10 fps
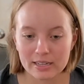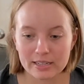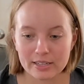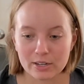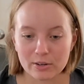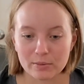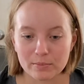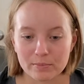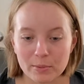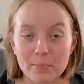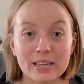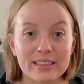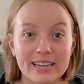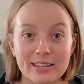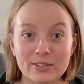the big
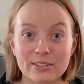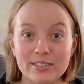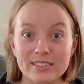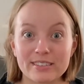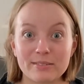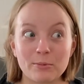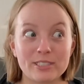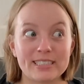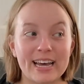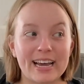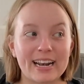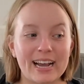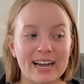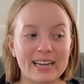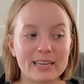thing I learned was that
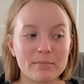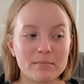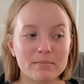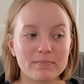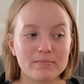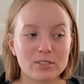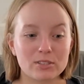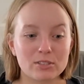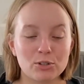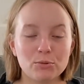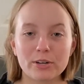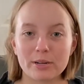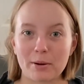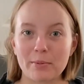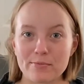I'm too worried
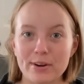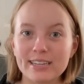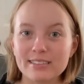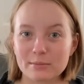about my reins.